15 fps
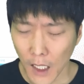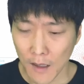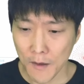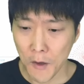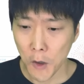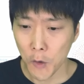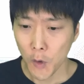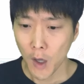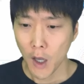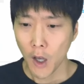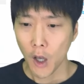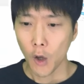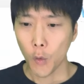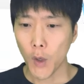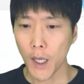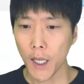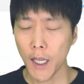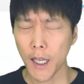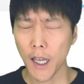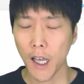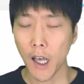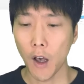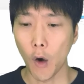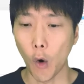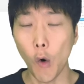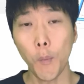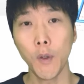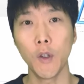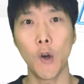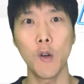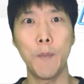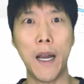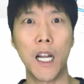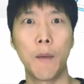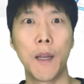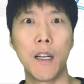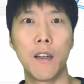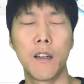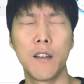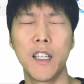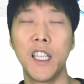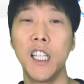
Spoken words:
So we open all parameter.